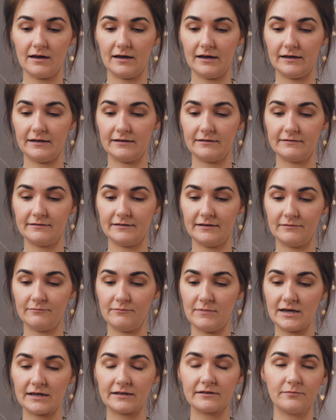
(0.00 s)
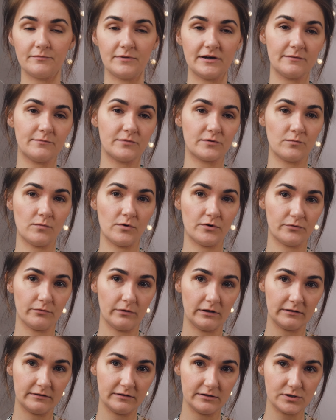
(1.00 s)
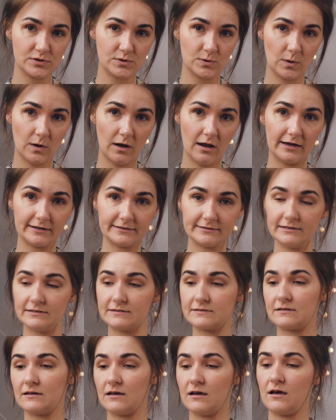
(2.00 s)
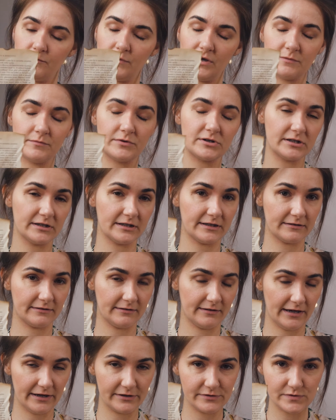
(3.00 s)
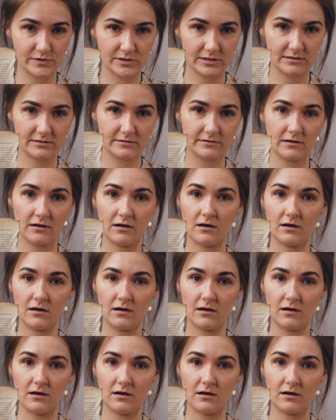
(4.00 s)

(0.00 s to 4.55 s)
and then make the paper more vintage, like this, by burning the edges.